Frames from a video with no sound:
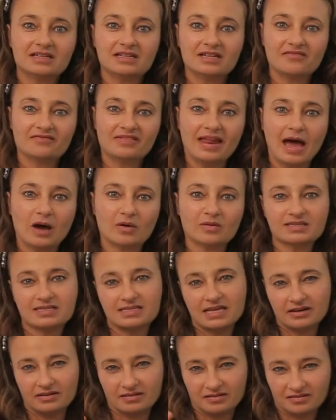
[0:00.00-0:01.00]
your flowers
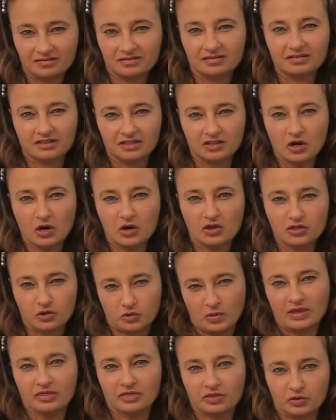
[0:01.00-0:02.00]
then,
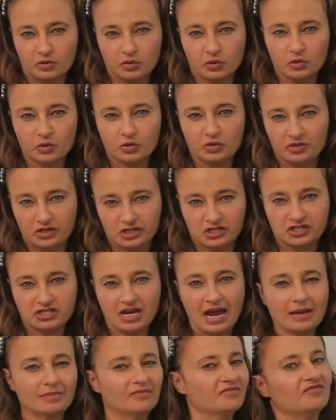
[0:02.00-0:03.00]
thread through the
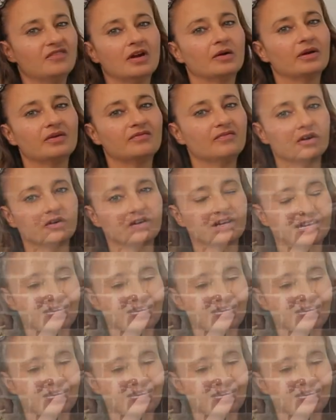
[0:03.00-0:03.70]
shape very, very